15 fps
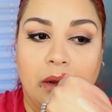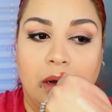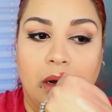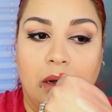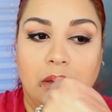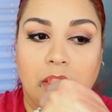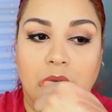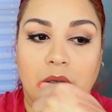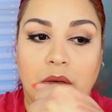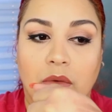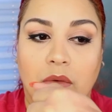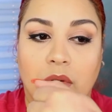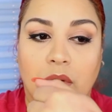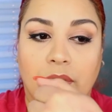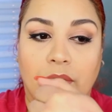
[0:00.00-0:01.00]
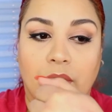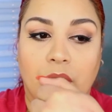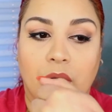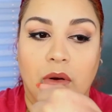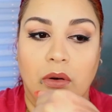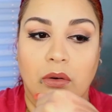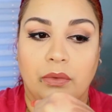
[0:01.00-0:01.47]
color or for an
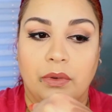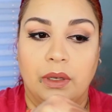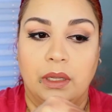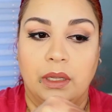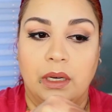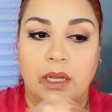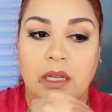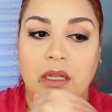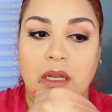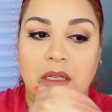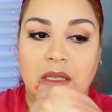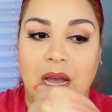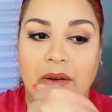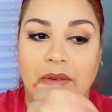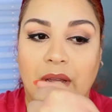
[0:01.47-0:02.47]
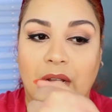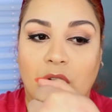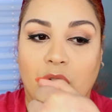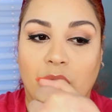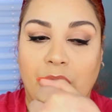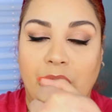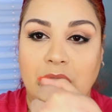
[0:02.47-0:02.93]
all over the lid. It does have like a
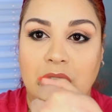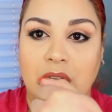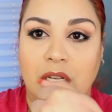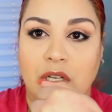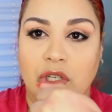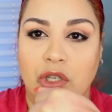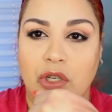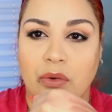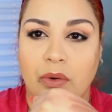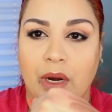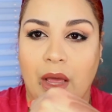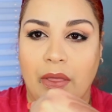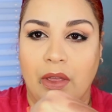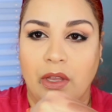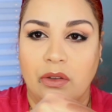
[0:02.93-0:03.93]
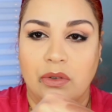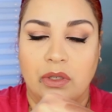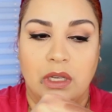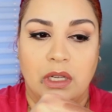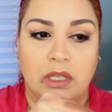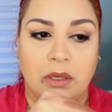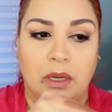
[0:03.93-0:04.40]
green tinge to it, and then you
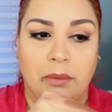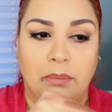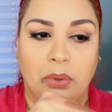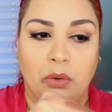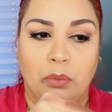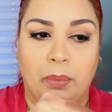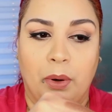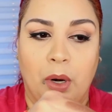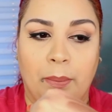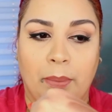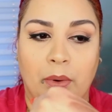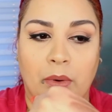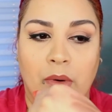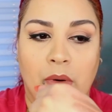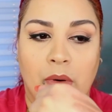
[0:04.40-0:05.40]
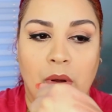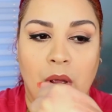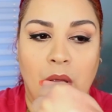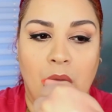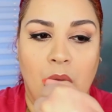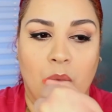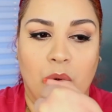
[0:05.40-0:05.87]
see it's like blue purple
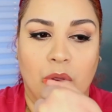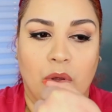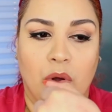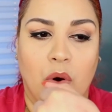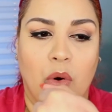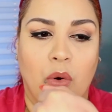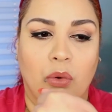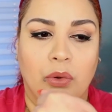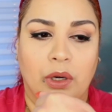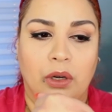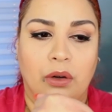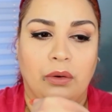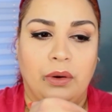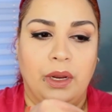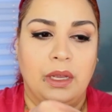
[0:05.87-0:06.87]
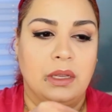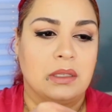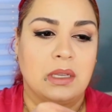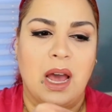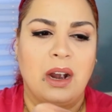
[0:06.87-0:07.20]
with gold and greens.